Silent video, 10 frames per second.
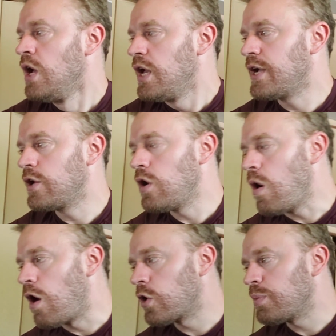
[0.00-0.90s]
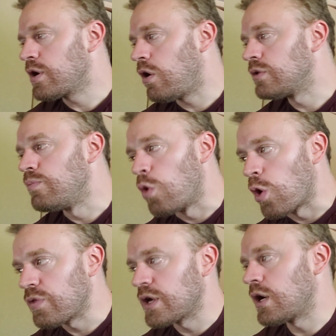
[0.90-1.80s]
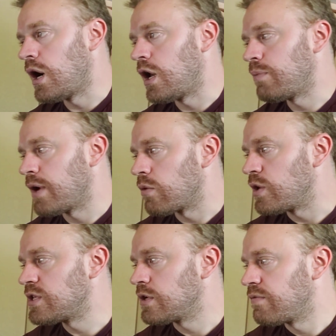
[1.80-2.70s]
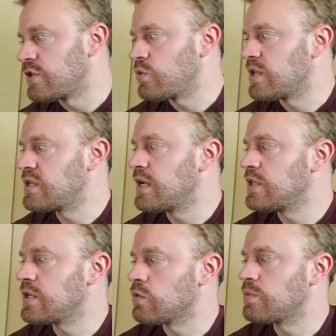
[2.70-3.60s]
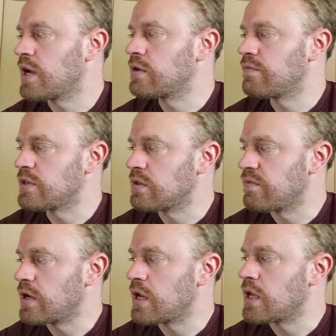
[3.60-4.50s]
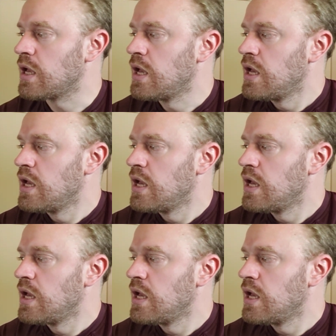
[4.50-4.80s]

He can no longer be called more than God by reason of his transcendence in respect of this divinity.